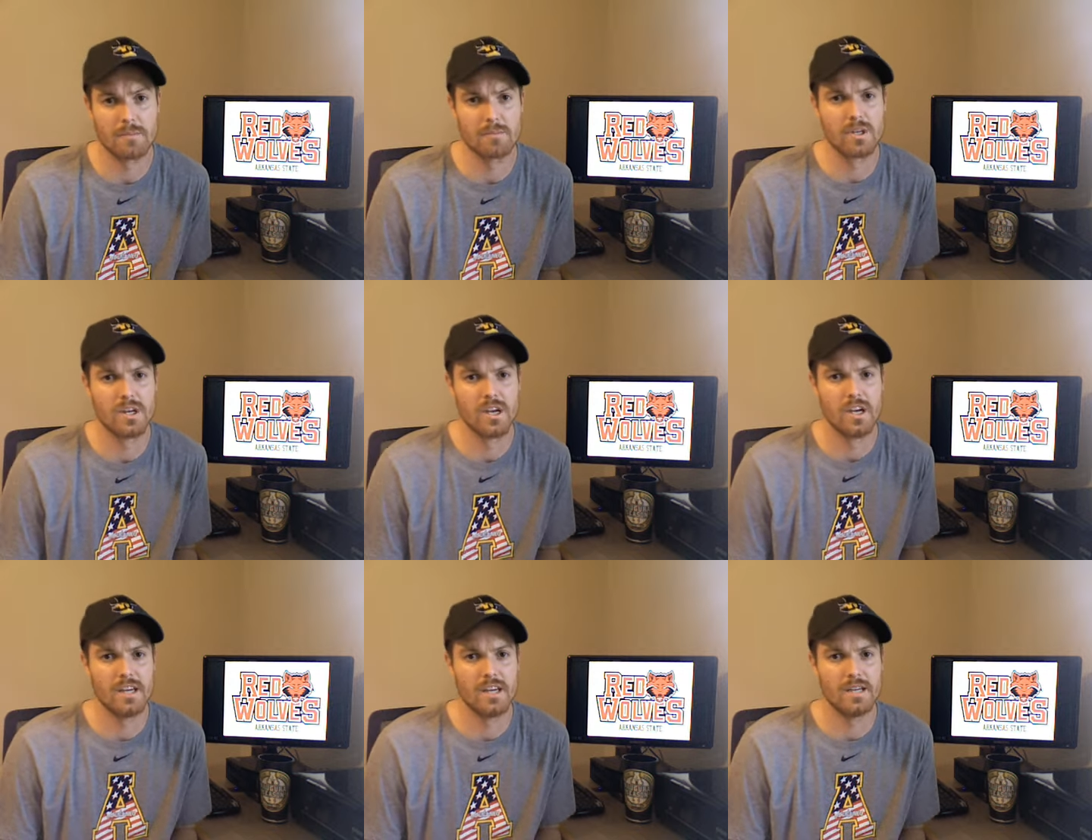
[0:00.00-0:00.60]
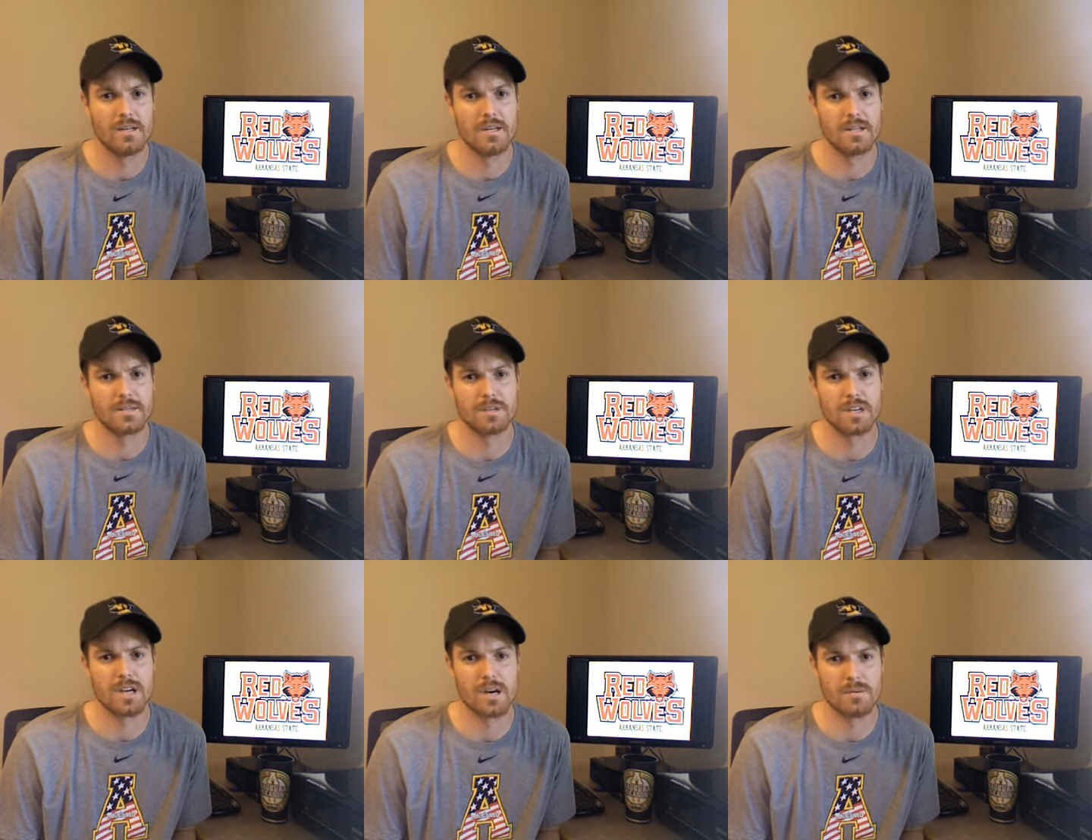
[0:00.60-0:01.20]
but it's
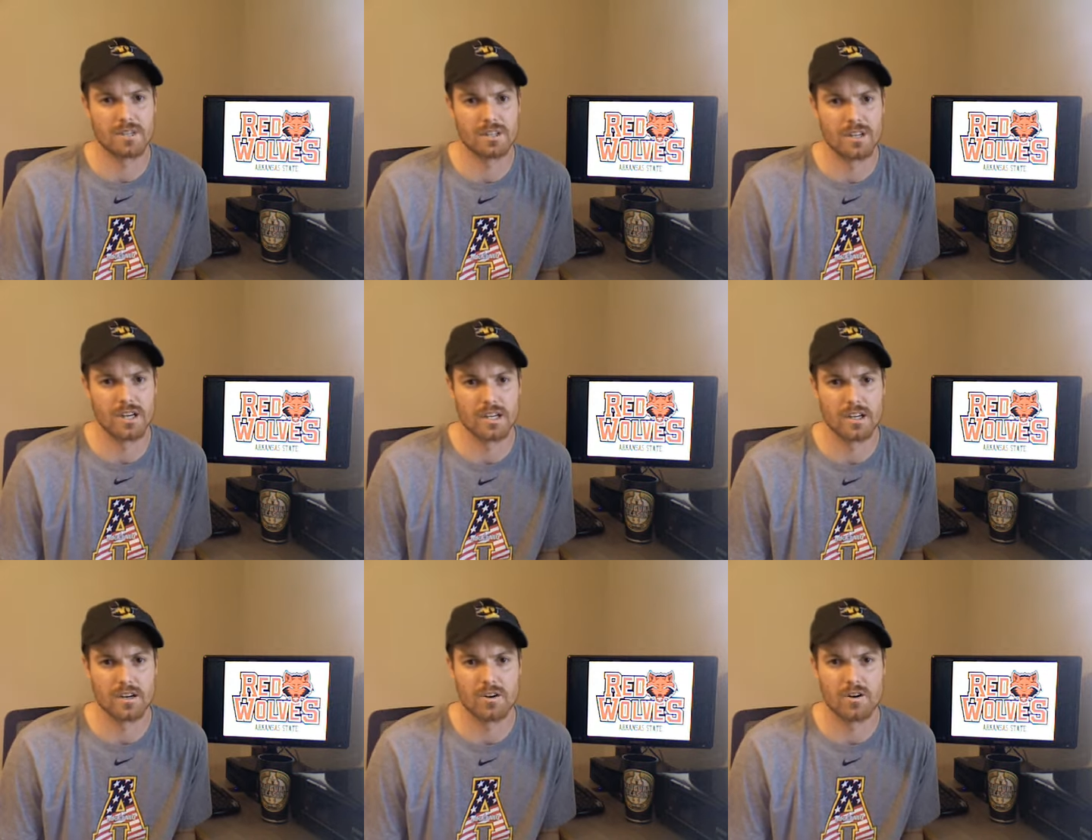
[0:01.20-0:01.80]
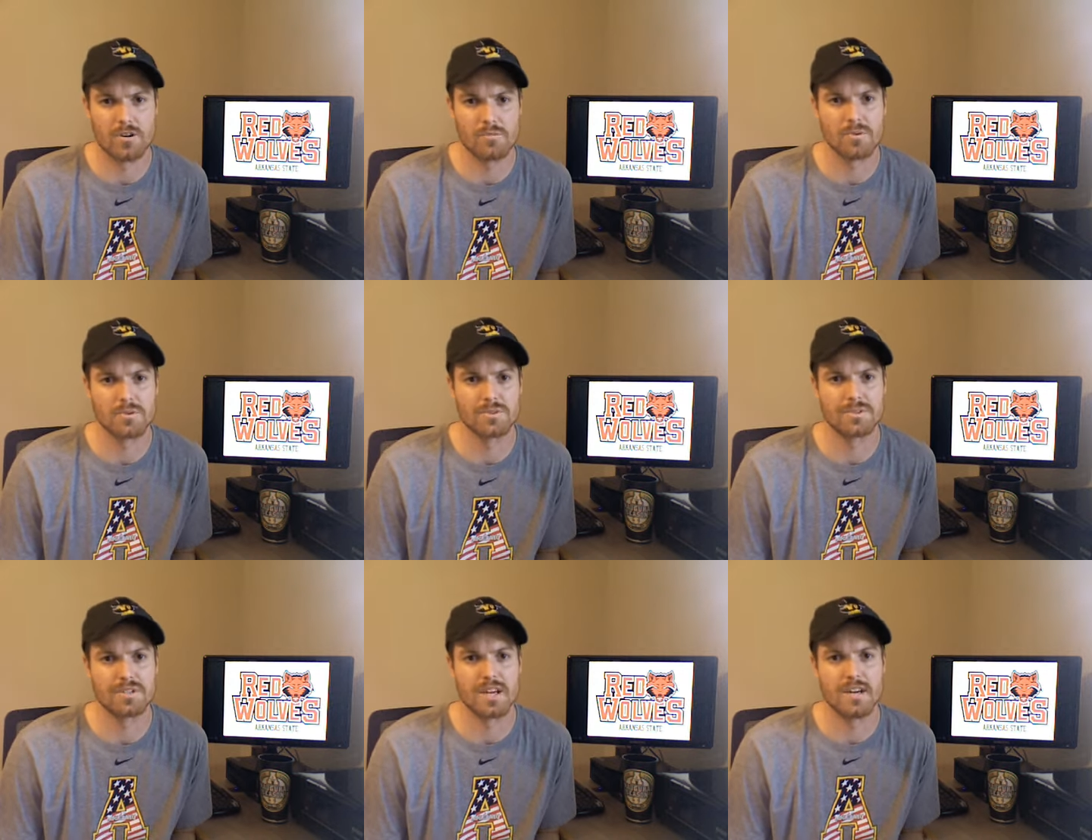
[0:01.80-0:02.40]
becoming like
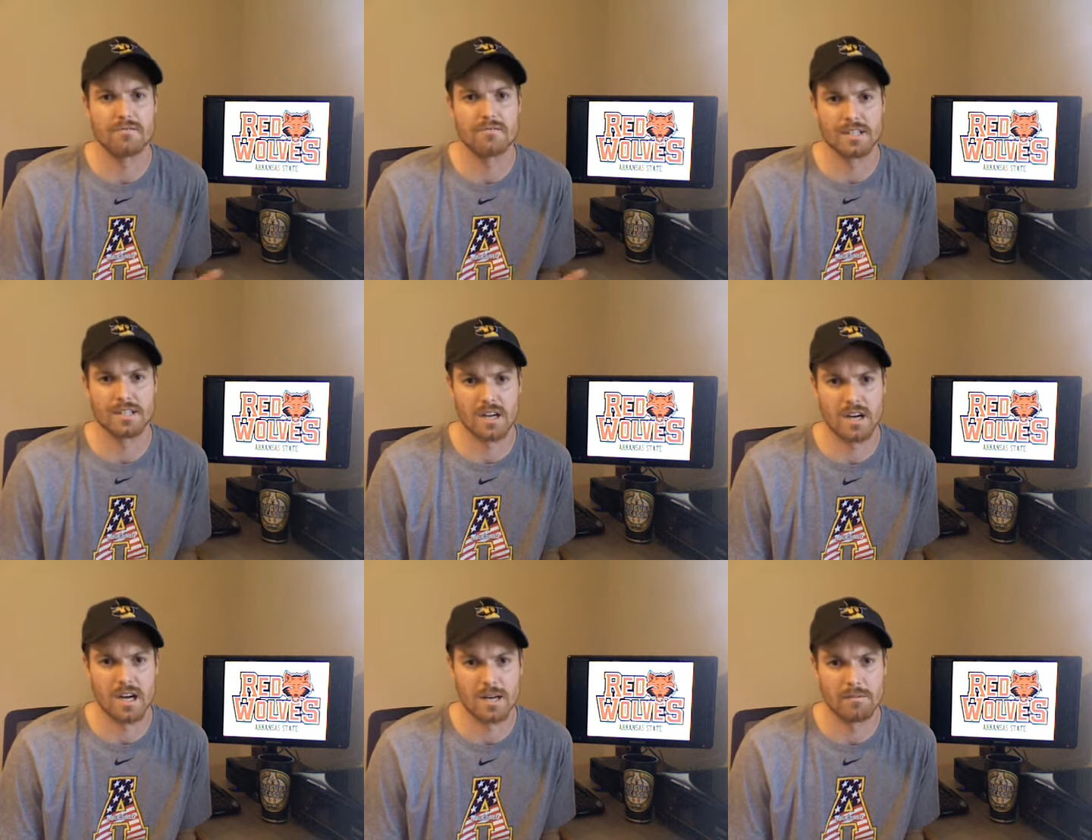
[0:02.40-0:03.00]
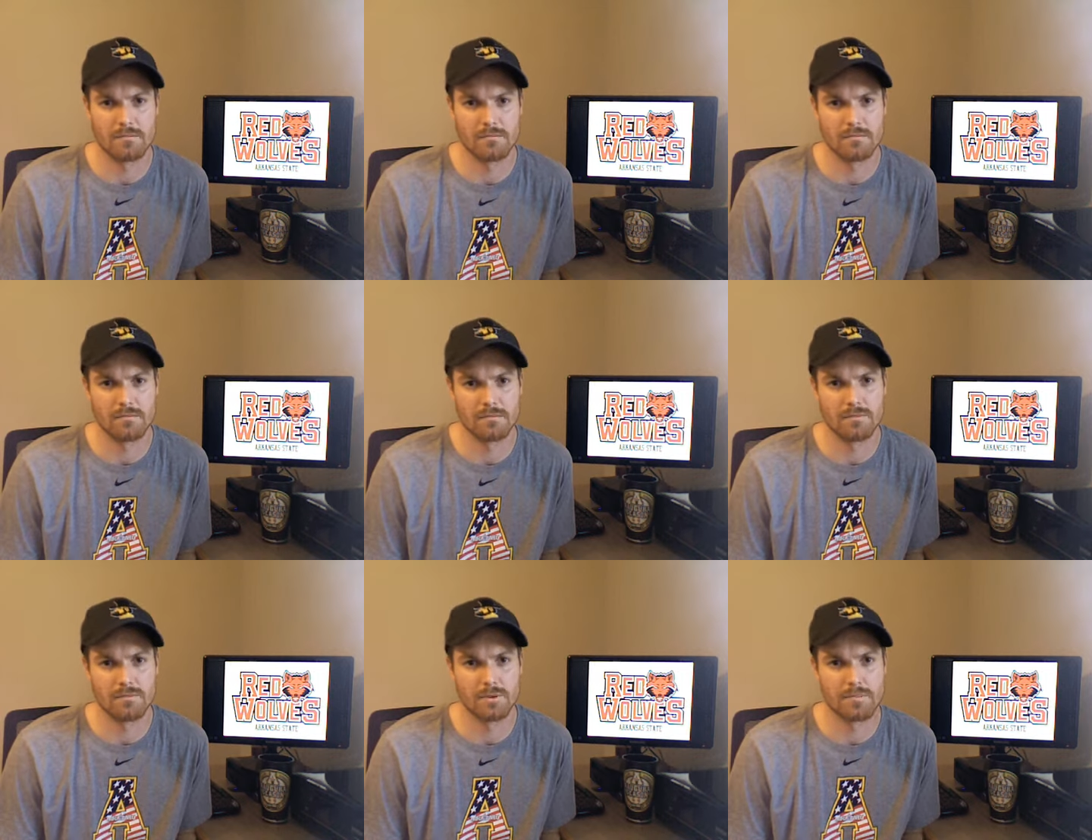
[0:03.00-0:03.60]
almost every time
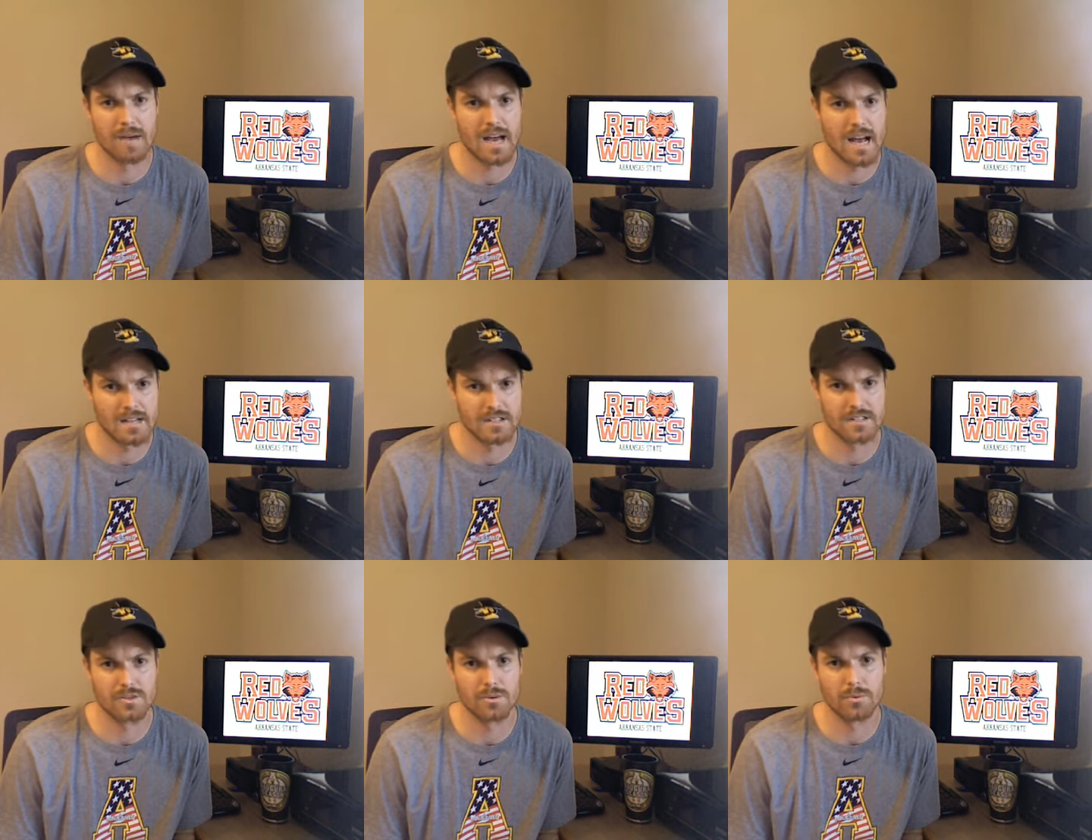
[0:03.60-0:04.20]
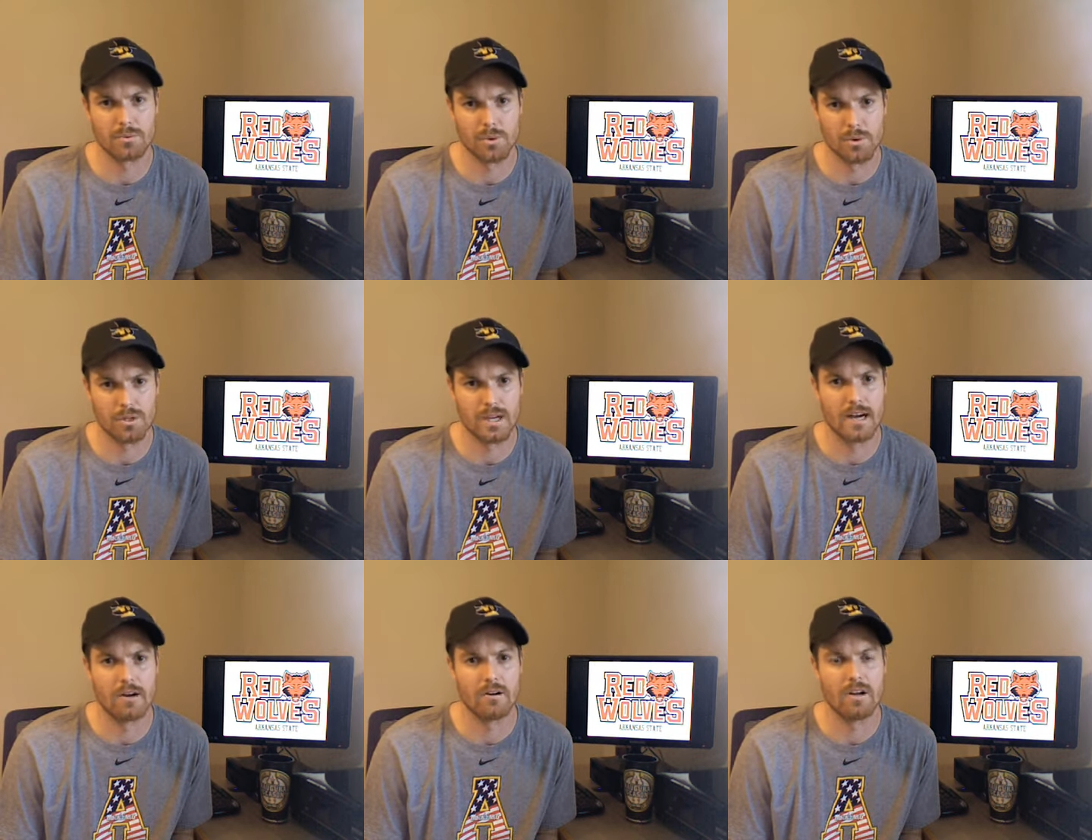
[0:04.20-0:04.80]
we pass, it's a
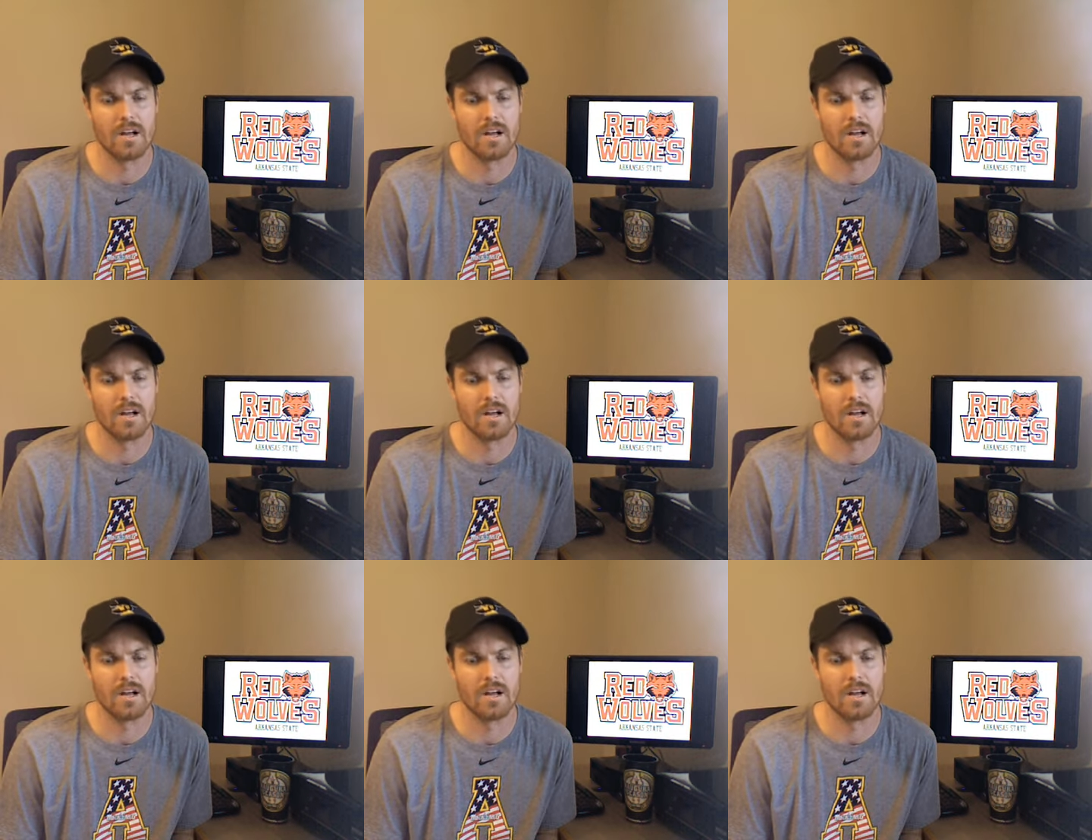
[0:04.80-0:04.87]
rollout,